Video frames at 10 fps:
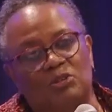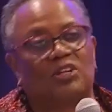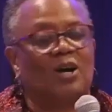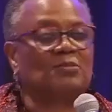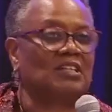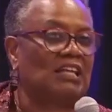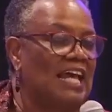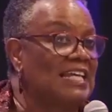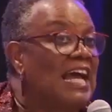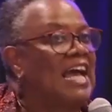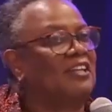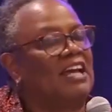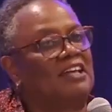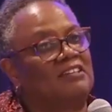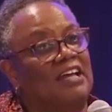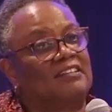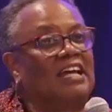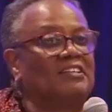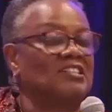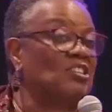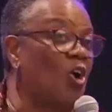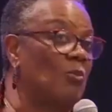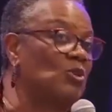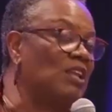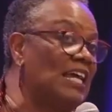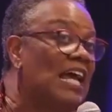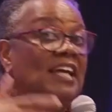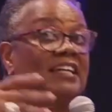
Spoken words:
who comes to class and it's almost like,